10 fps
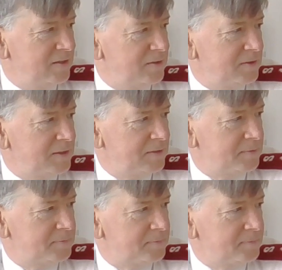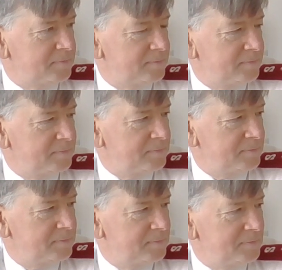
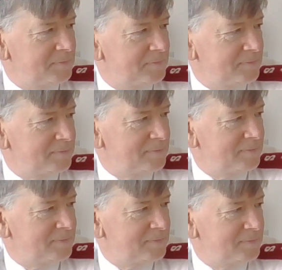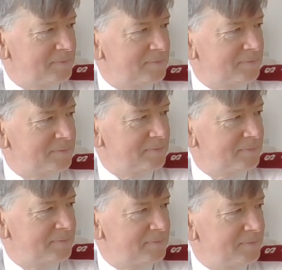
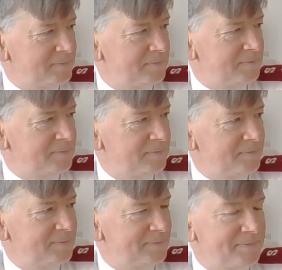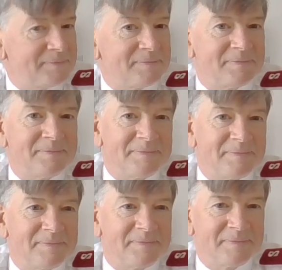
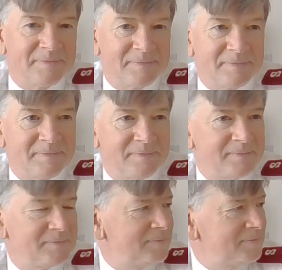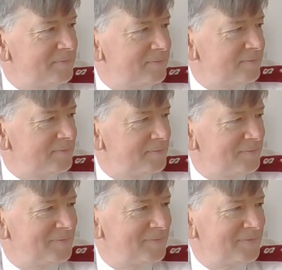
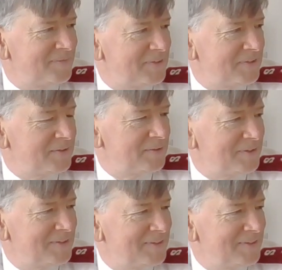[no speech]